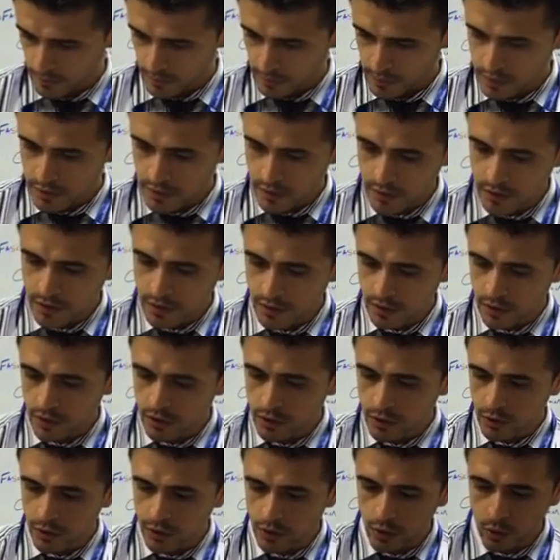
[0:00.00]
This is
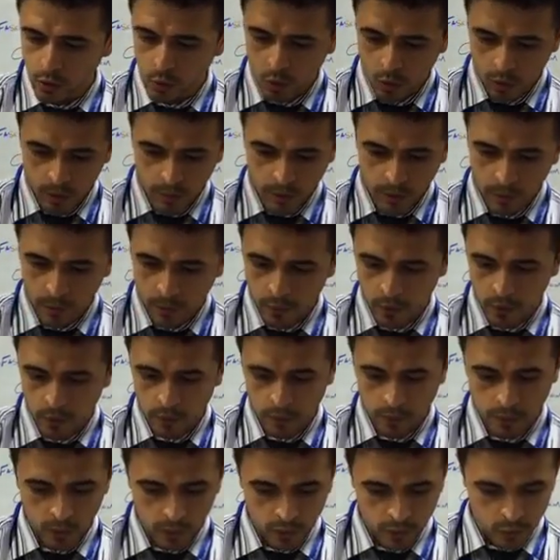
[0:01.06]
during your warm-up or your
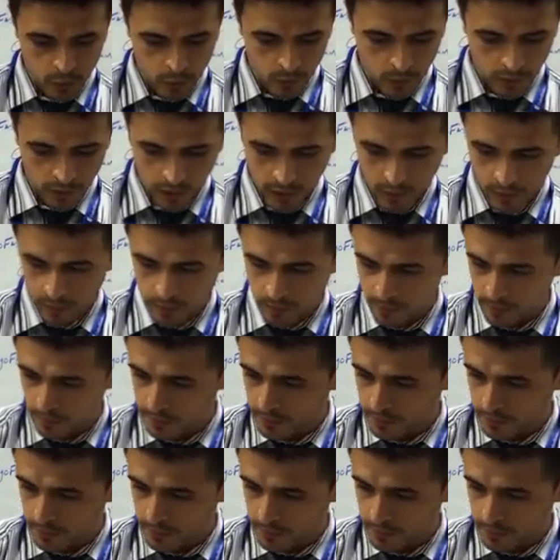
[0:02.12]
post-workout.